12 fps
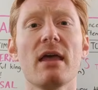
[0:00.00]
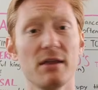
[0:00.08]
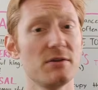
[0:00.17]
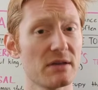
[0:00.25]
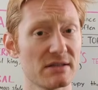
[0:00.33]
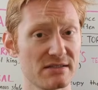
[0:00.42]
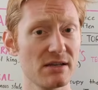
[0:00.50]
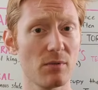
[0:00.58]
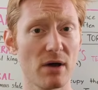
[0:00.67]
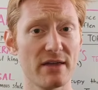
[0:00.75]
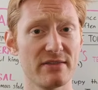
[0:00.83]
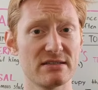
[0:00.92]
and you can see
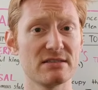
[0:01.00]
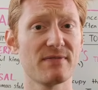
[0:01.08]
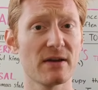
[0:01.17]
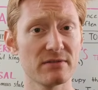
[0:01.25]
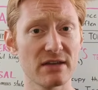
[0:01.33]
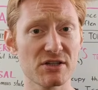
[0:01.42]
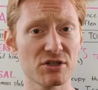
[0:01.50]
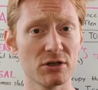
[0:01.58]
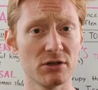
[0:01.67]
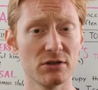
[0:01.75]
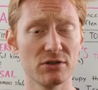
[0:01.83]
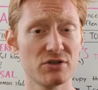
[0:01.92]
why this is
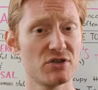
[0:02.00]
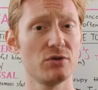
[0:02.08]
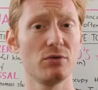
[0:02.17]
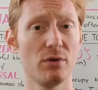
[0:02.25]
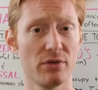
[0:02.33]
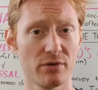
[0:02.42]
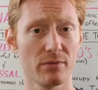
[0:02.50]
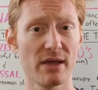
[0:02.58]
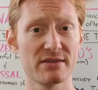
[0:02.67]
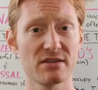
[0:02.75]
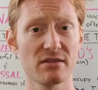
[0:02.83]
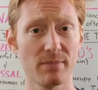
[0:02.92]
foundational to the
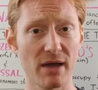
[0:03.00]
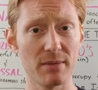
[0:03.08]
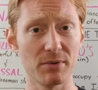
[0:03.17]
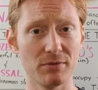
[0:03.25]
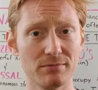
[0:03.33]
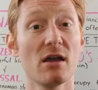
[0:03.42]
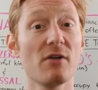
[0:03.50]
rest of the Bible.